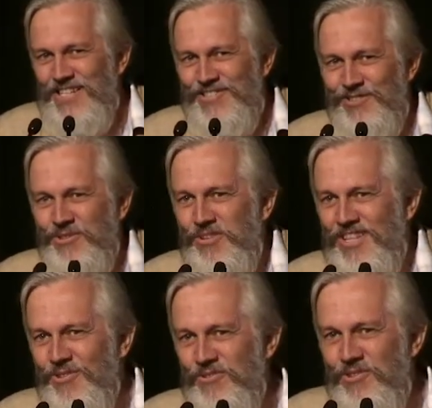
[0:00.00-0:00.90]

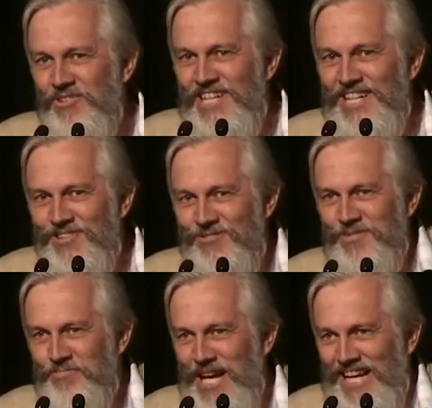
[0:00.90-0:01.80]
So you don't
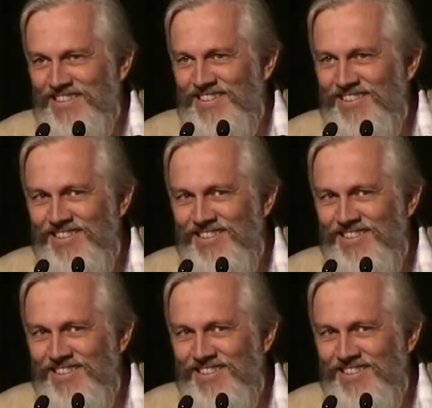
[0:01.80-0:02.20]
introspect,